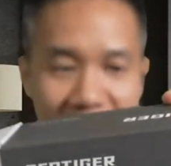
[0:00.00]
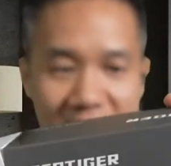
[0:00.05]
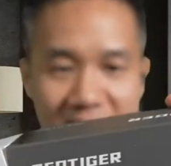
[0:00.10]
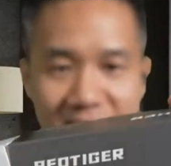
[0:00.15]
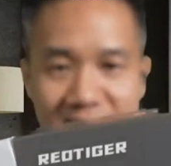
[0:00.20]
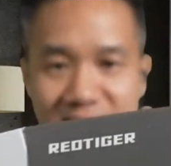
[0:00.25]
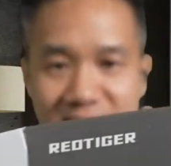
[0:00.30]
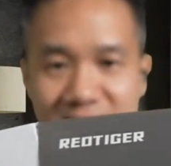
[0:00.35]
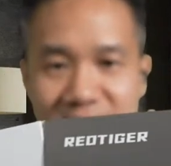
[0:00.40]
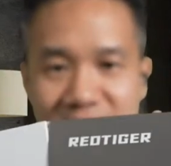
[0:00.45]

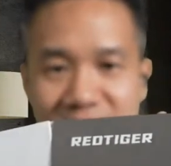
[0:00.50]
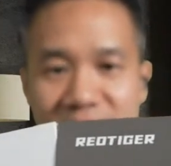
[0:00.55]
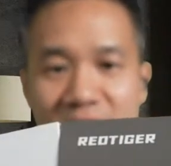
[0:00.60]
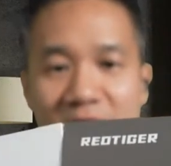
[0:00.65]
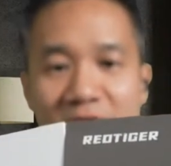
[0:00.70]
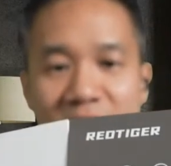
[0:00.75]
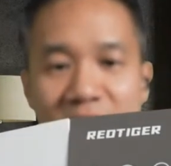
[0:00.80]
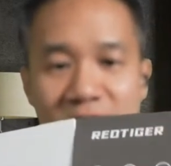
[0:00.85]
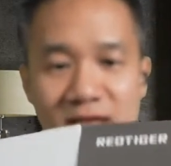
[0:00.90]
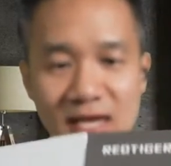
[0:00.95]
It's
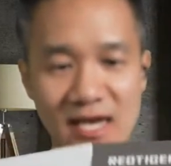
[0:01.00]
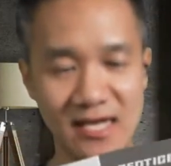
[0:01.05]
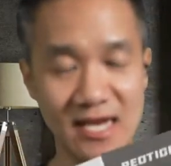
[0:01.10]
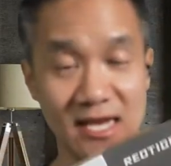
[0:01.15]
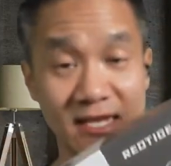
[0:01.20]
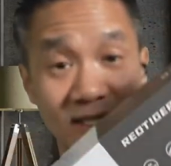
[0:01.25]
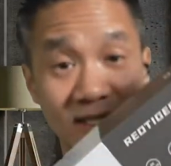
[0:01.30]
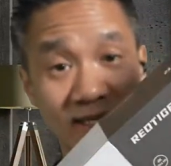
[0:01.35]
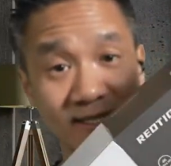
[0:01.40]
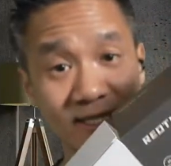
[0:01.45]
solid.
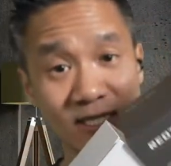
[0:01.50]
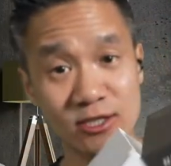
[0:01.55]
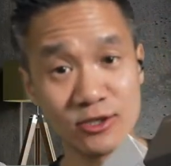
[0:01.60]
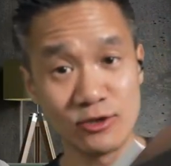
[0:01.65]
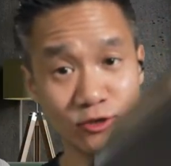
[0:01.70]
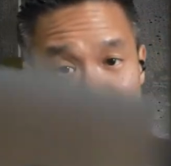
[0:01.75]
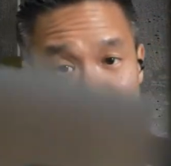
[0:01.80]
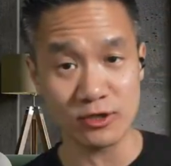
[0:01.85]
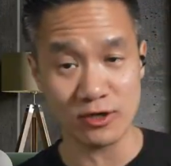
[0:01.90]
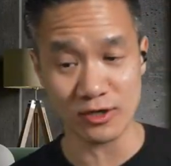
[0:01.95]
It does
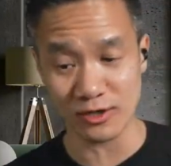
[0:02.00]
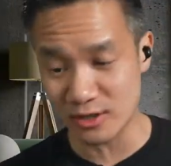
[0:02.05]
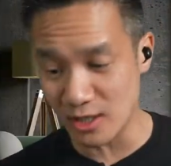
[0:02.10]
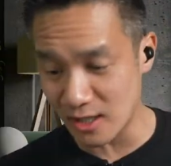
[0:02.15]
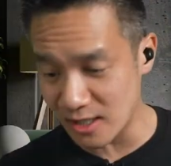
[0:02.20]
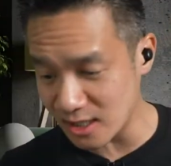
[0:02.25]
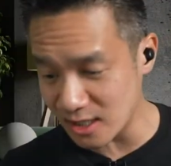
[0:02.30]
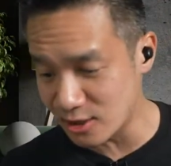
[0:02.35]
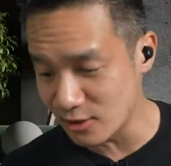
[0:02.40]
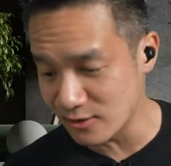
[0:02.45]
include your
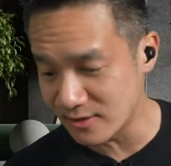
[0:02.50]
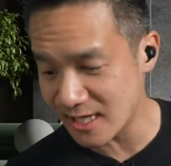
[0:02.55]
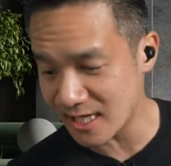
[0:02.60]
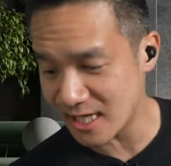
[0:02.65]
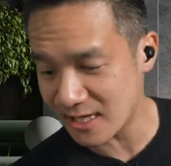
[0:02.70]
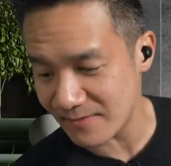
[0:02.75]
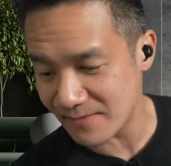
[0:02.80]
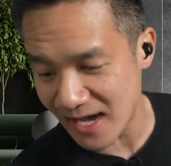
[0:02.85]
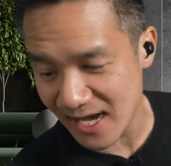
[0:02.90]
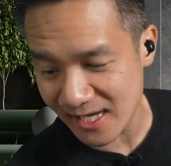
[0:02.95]
32
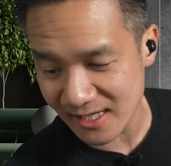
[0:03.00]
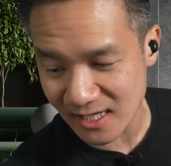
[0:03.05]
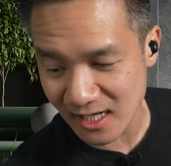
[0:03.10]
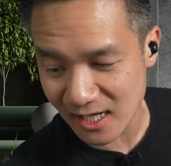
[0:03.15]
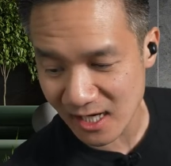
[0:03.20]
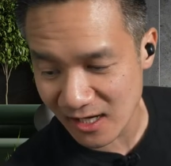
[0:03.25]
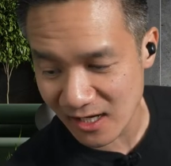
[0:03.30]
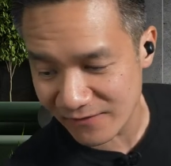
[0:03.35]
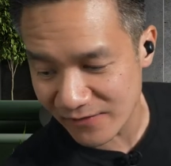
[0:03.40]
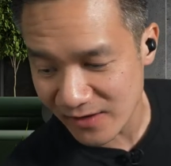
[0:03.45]
gigabyte
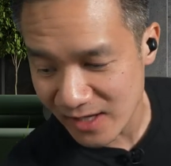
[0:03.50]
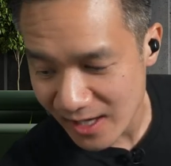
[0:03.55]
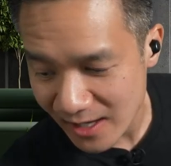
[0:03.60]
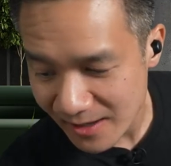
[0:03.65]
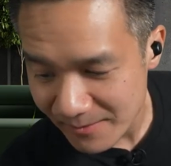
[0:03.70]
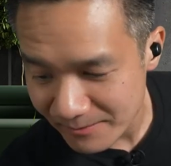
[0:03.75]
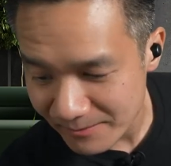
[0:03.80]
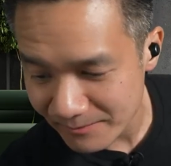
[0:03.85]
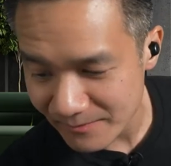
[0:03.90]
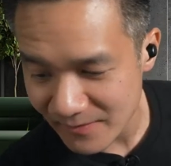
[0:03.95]
of
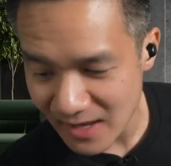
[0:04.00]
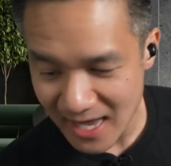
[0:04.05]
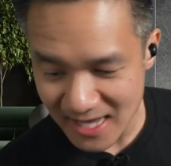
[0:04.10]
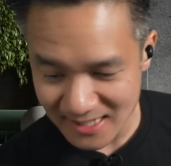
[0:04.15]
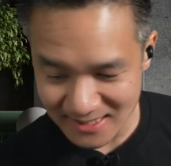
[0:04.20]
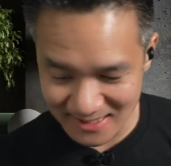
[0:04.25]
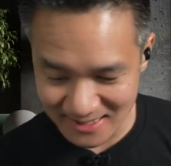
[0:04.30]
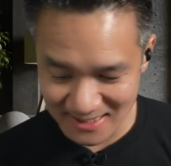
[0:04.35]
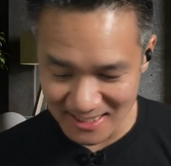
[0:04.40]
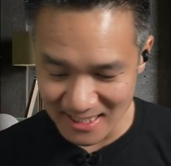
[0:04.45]

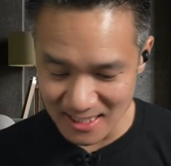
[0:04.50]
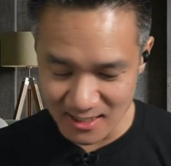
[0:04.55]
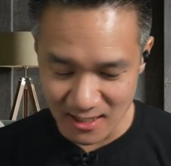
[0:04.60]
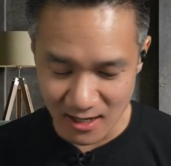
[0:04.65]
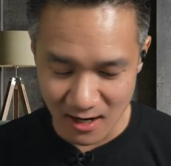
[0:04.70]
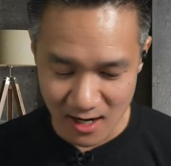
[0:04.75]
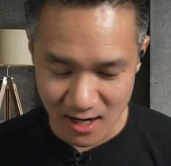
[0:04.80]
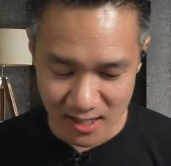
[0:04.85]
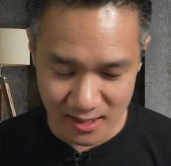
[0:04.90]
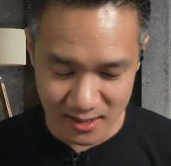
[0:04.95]
SD
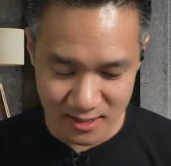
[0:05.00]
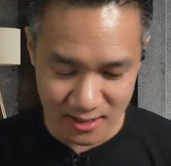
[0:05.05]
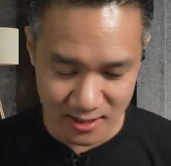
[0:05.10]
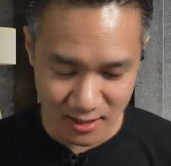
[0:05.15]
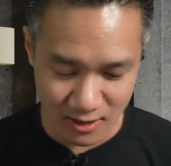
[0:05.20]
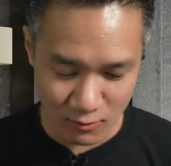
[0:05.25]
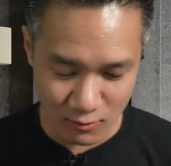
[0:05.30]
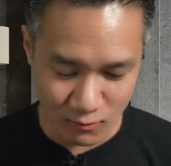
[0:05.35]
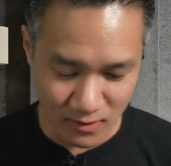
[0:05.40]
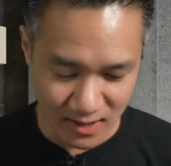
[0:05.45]
card.
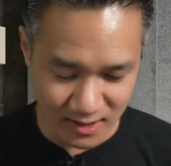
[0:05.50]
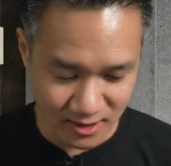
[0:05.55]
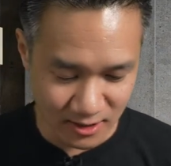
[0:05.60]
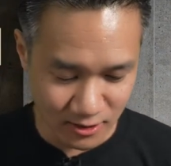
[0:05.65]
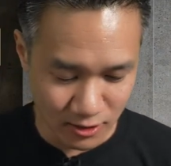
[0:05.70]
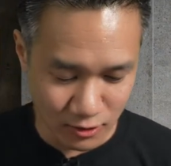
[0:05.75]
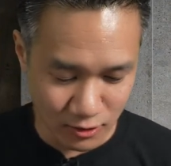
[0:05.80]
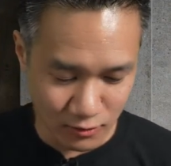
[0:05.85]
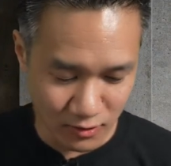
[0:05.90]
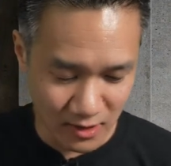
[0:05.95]
So once
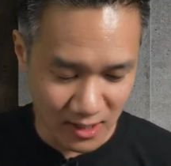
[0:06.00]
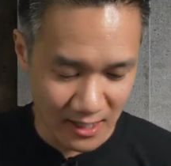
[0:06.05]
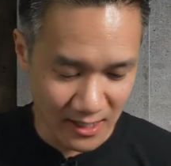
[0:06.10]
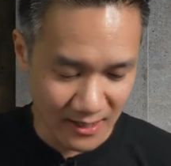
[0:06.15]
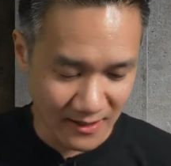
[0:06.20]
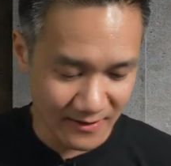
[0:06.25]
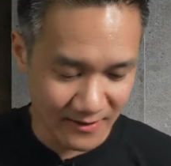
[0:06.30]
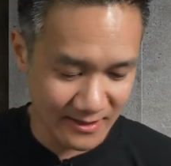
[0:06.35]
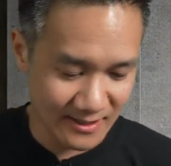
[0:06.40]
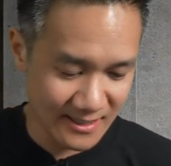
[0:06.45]
you
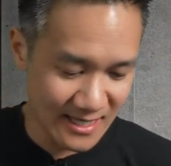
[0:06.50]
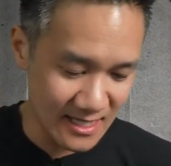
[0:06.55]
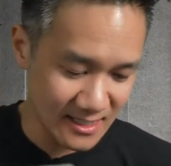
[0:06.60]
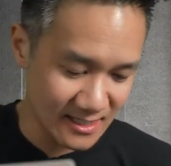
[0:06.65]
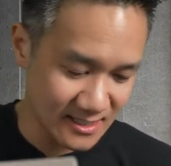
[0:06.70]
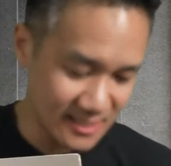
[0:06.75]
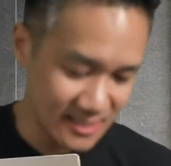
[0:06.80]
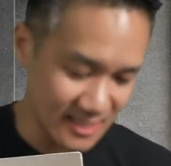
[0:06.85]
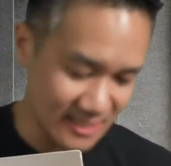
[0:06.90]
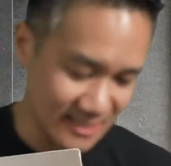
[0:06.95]

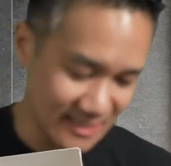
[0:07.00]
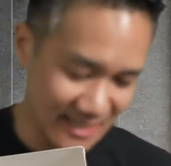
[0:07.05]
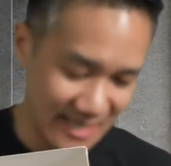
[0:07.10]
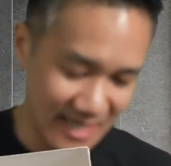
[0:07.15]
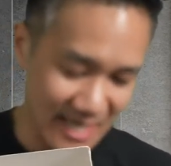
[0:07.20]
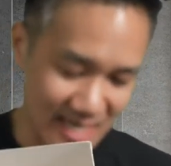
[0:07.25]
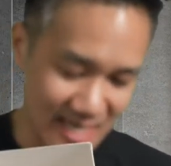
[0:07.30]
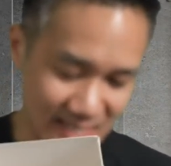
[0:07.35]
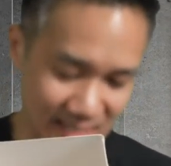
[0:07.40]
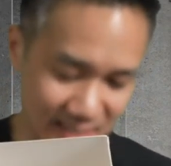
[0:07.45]
get this
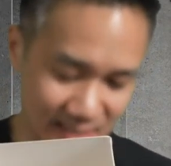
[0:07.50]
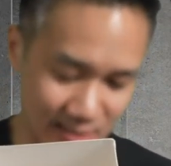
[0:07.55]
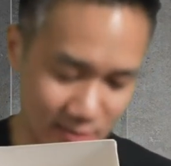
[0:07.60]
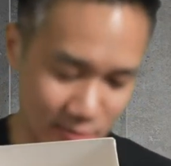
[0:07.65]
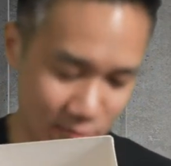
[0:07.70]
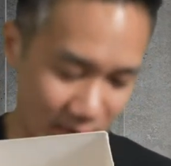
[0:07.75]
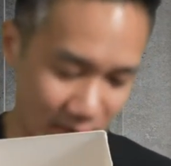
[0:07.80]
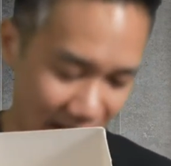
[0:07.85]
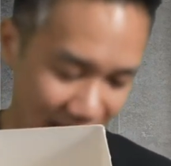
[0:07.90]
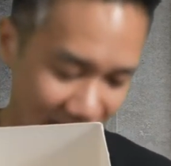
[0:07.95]
kit,
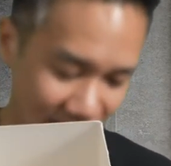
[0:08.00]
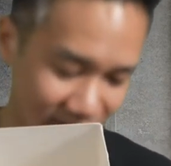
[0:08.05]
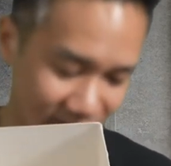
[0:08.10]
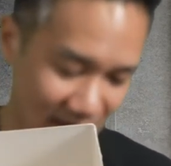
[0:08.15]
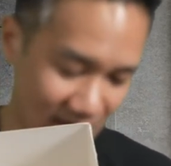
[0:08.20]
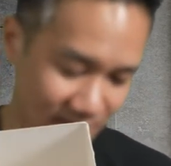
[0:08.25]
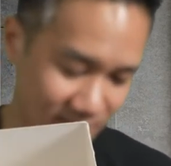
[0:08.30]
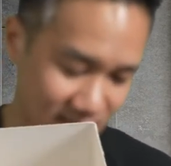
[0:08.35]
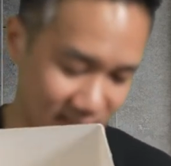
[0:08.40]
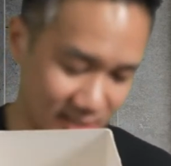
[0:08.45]
you have
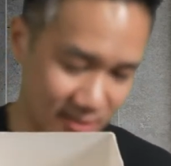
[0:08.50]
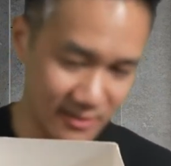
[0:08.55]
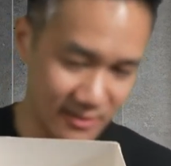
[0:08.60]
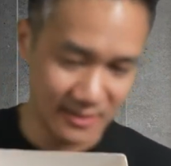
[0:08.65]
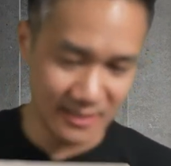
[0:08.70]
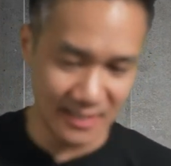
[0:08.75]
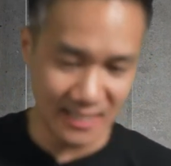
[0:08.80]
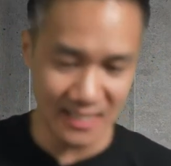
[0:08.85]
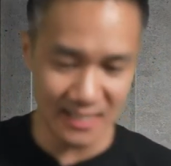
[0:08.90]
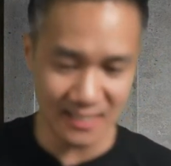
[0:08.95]
everything you
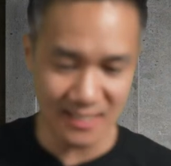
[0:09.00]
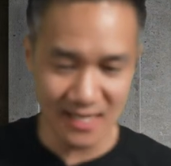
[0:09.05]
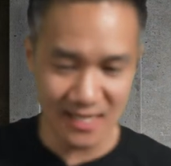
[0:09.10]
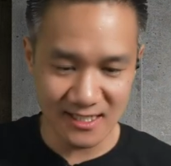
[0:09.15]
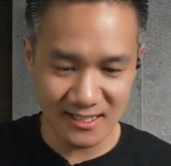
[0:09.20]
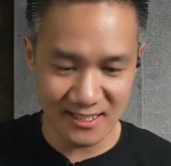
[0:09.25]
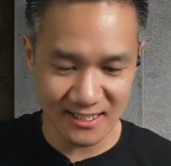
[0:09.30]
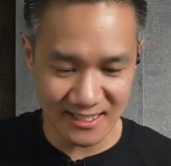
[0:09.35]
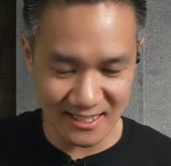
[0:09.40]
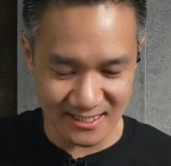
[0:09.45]
need
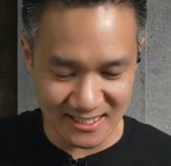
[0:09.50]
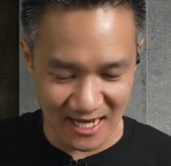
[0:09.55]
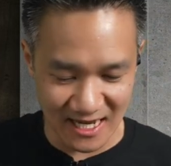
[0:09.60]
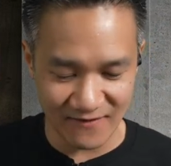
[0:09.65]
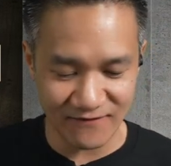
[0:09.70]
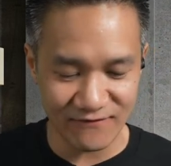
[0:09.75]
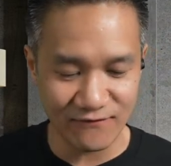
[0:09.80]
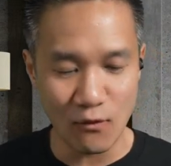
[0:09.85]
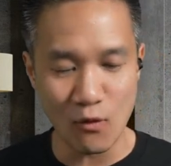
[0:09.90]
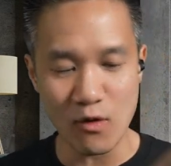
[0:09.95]
to get
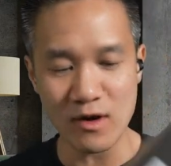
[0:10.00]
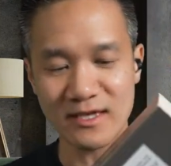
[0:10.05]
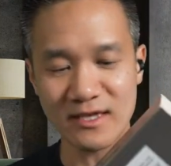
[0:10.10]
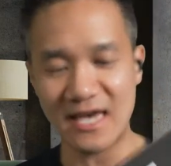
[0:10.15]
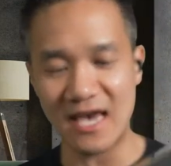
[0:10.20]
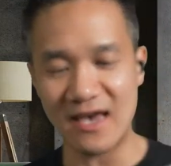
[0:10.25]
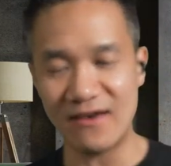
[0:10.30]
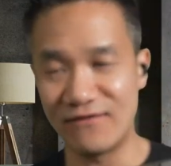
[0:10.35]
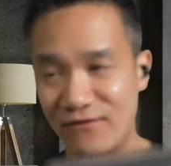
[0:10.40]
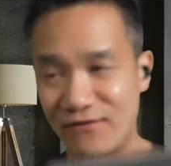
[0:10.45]
that 4K